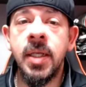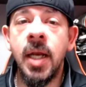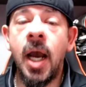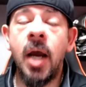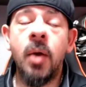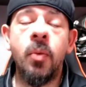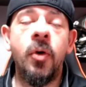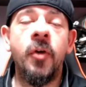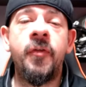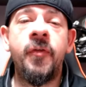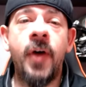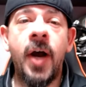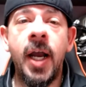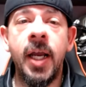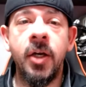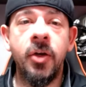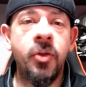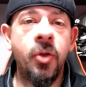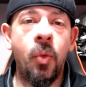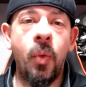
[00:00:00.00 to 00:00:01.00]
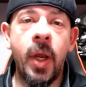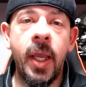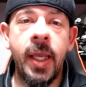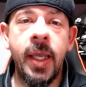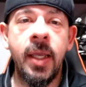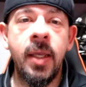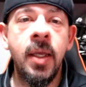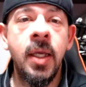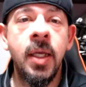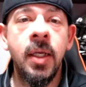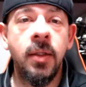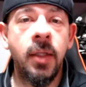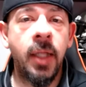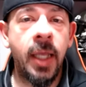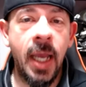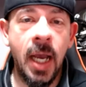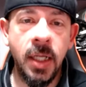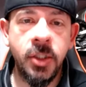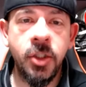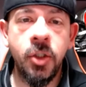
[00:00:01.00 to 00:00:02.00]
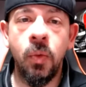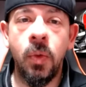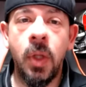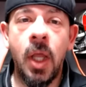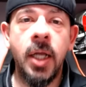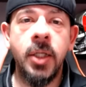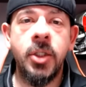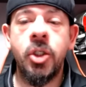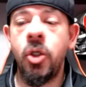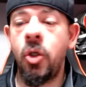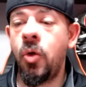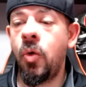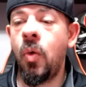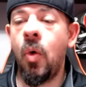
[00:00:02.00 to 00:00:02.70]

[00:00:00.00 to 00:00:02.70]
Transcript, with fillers: refined the way Laiatu Latu